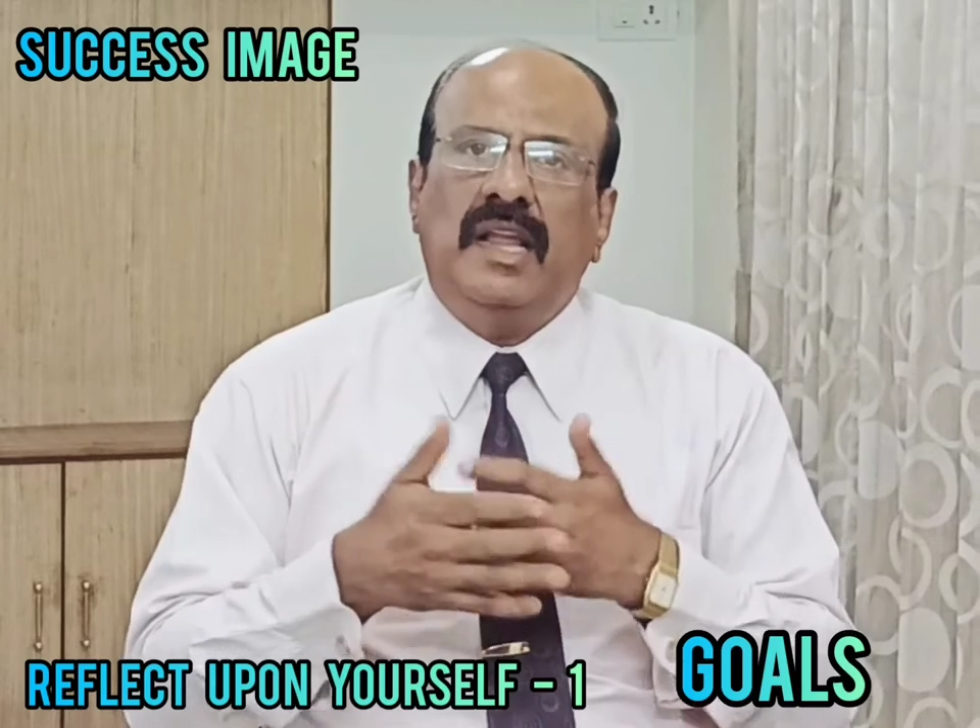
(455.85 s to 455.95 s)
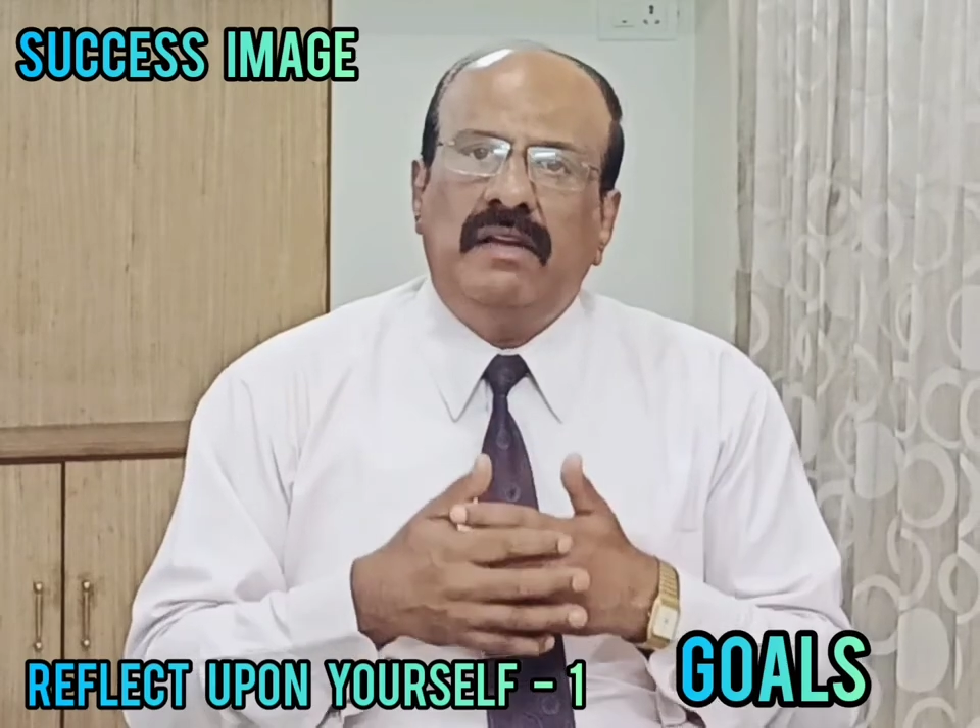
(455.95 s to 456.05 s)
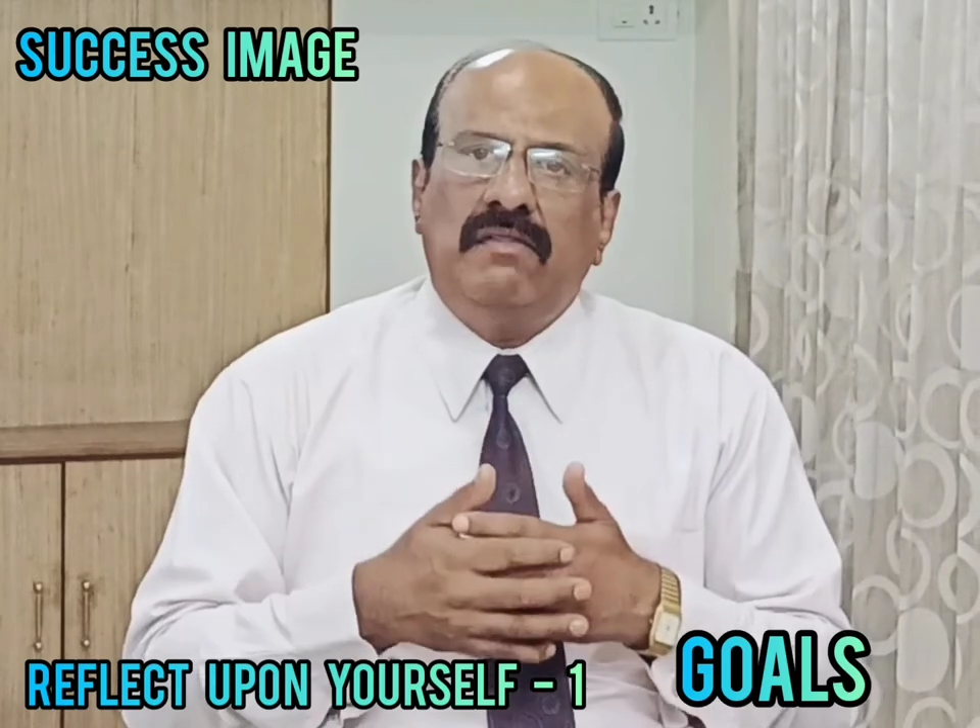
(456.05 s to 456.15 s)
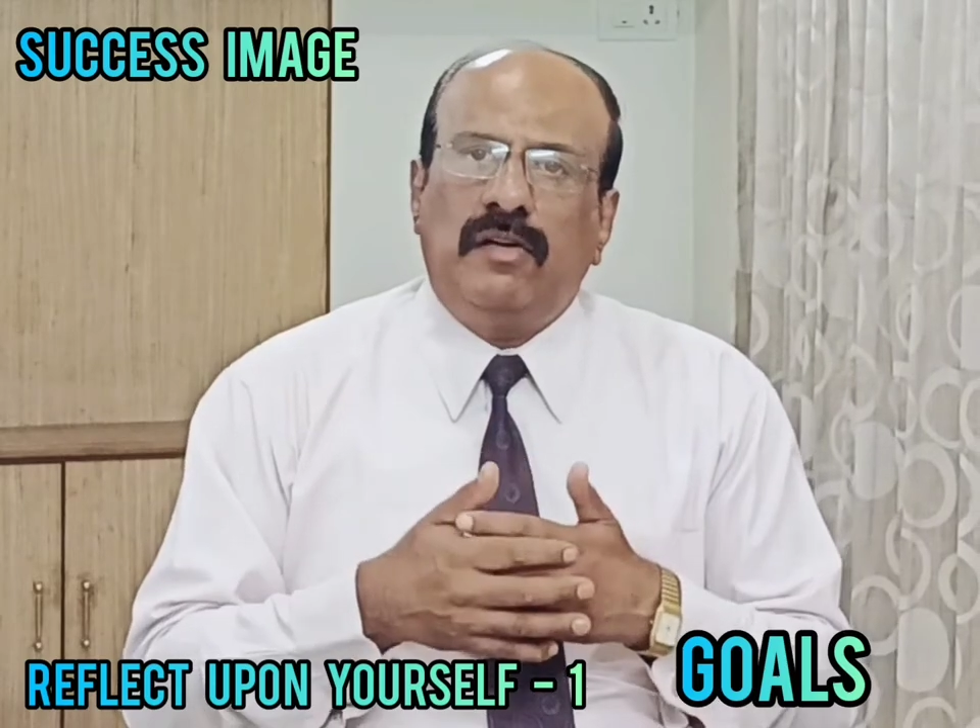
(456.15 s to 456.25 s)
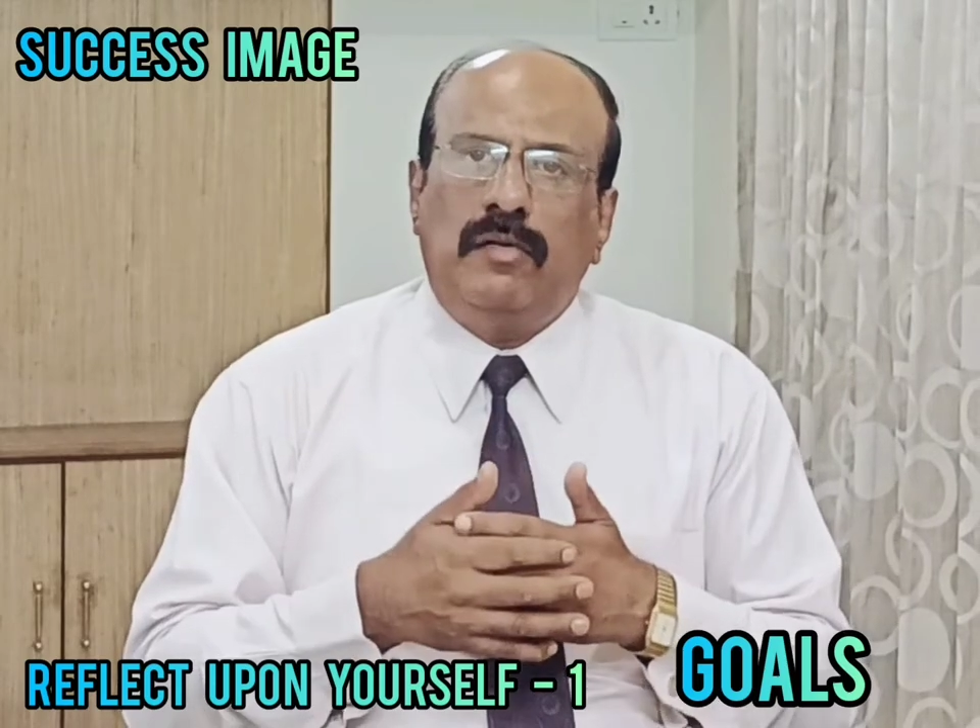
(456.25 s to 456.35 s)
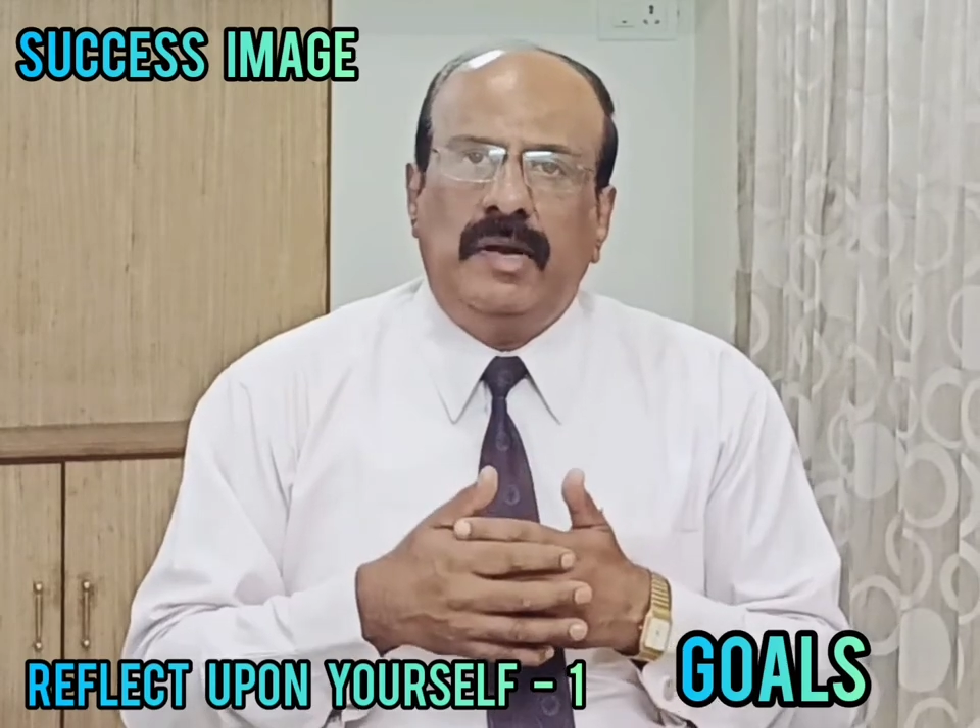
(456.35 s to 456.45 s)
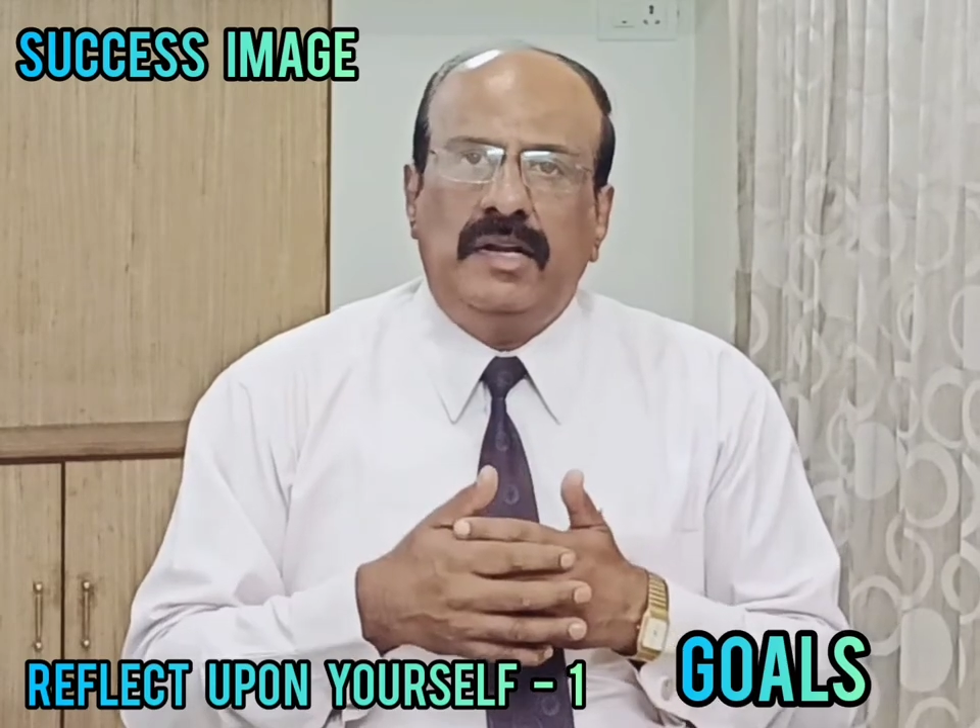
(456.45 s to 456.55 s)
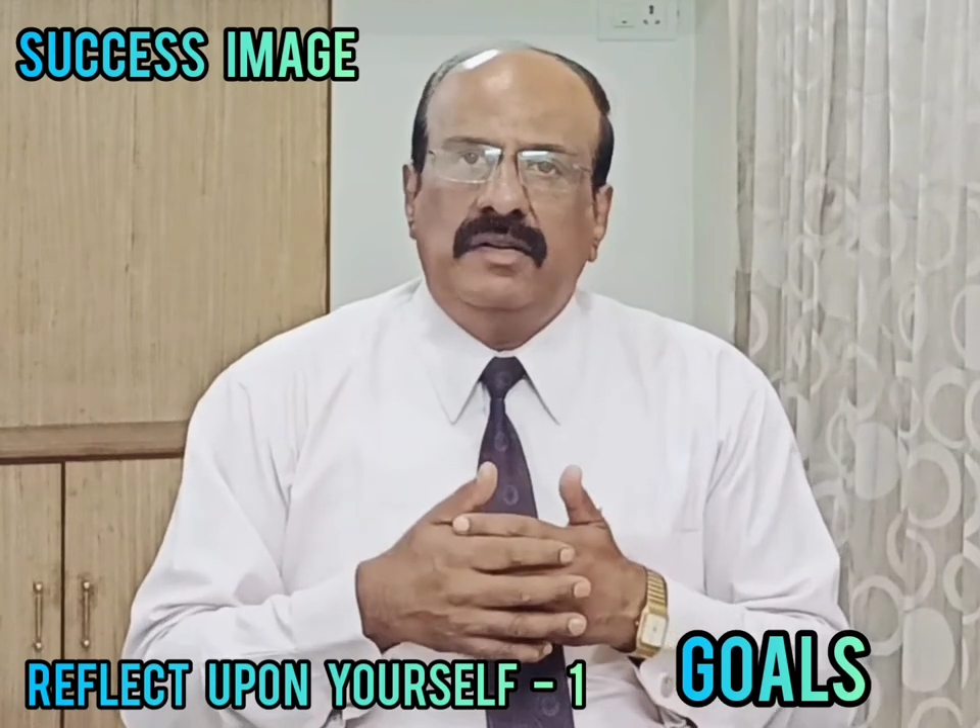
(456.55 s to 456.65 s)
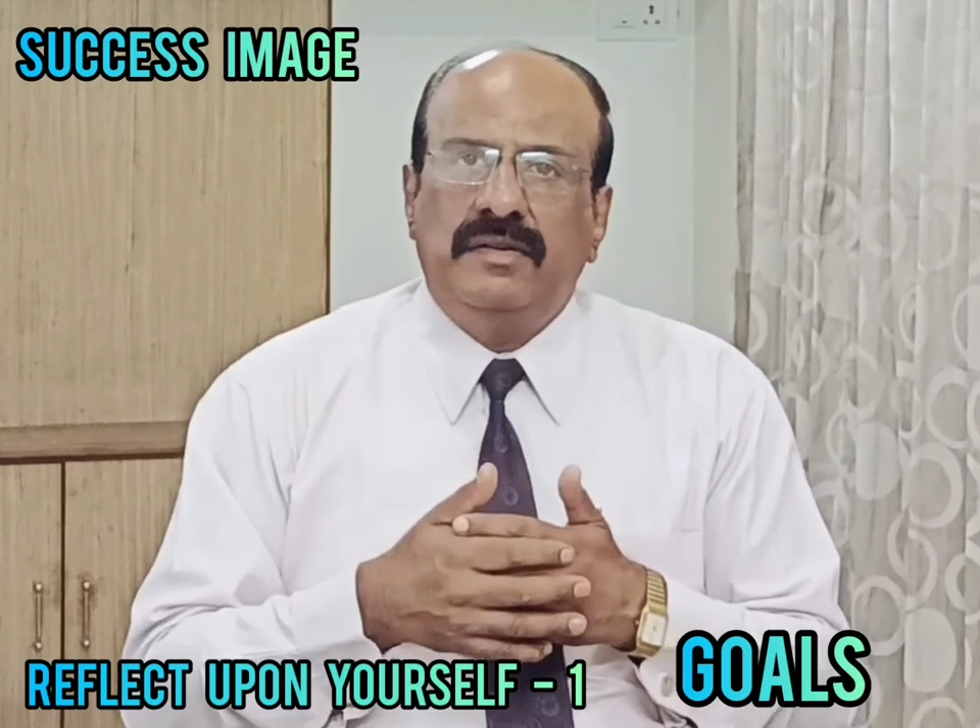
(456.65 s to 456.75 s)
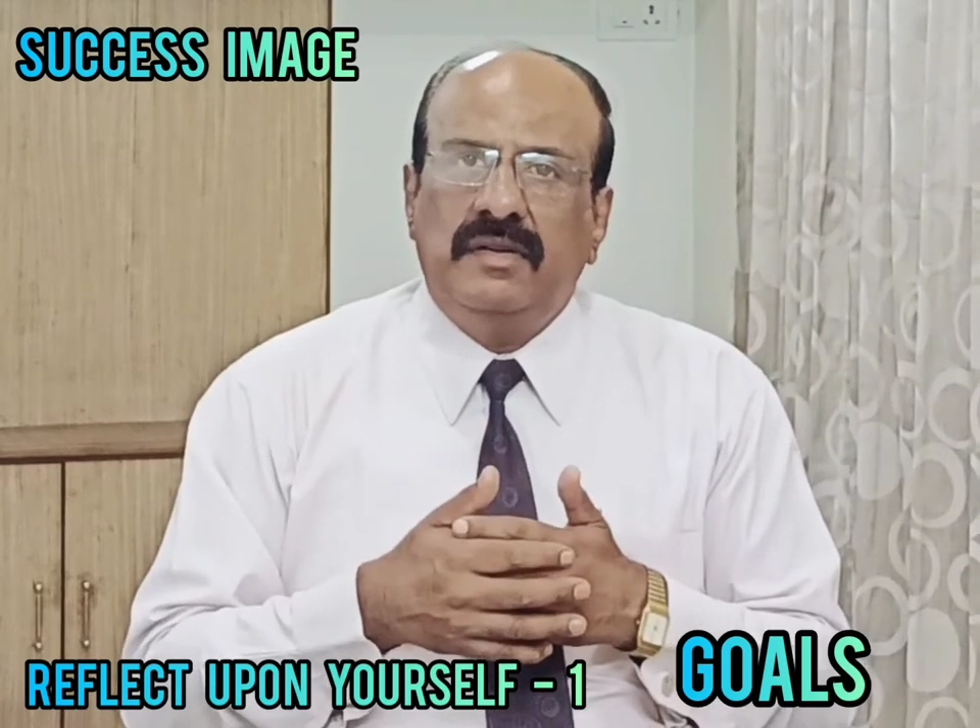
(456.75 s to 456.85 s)

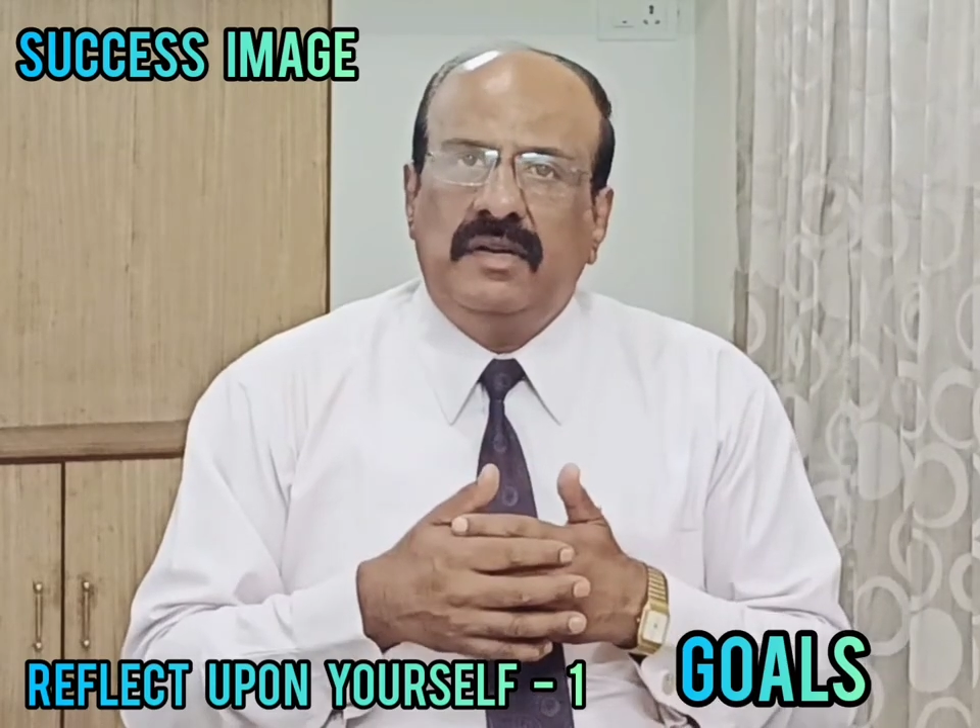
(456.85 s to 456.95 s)
environment.